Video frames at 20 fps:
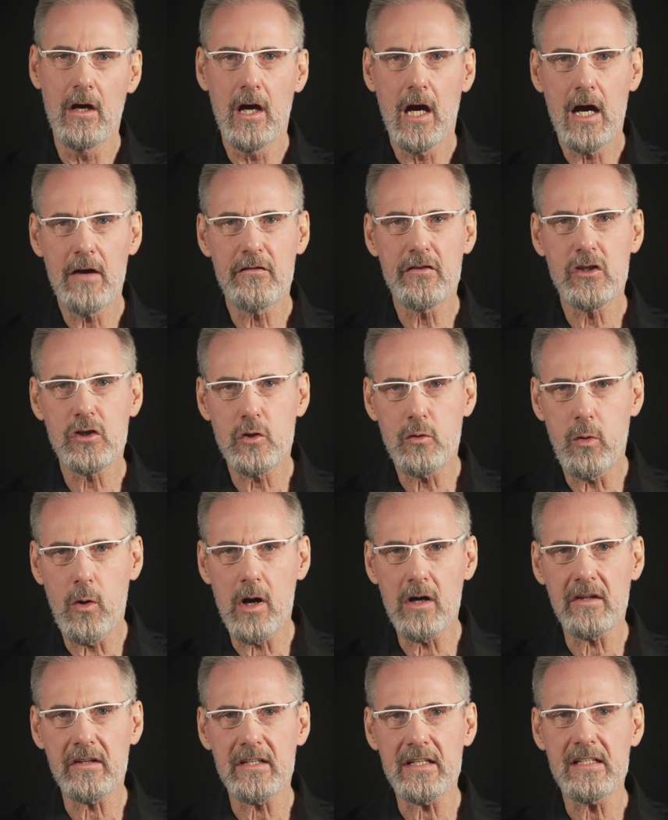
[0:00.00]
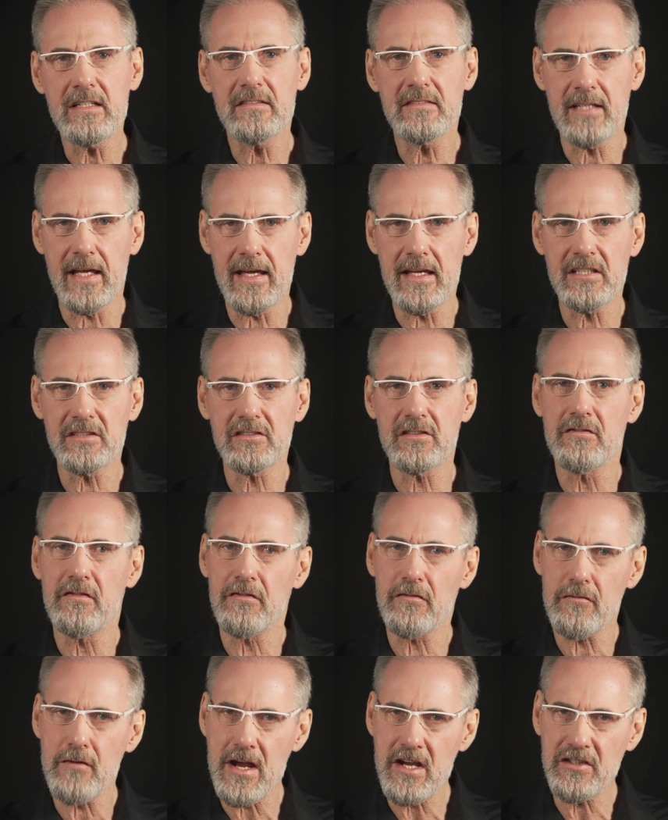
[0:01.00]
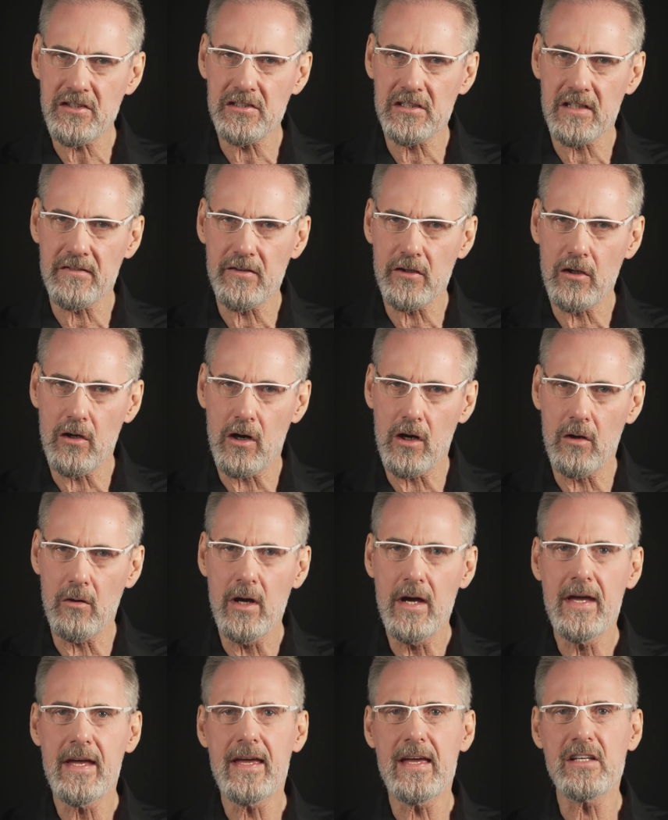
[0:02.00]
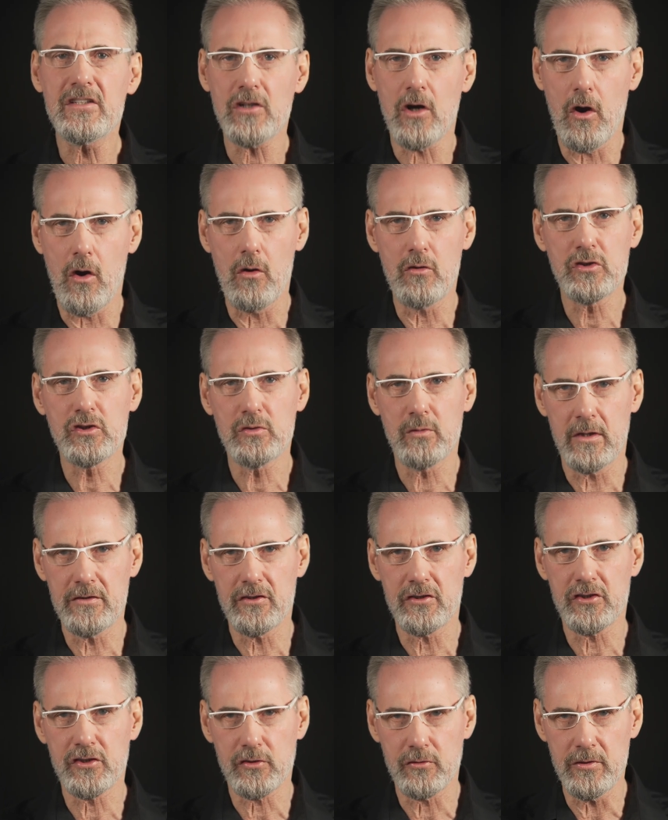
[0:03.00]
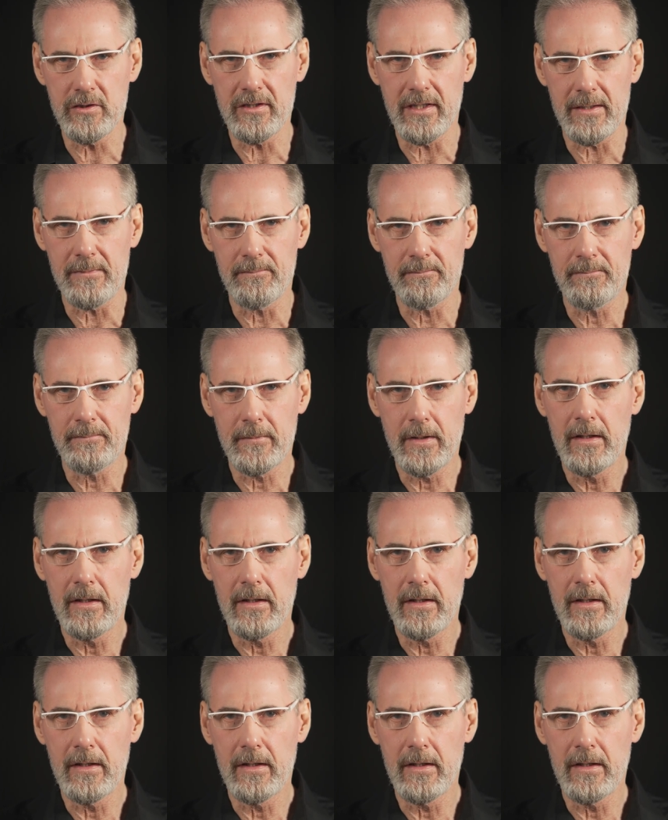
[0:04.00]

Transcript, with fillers: However, the quality, taste and freshness of the oil is also under scrutiny.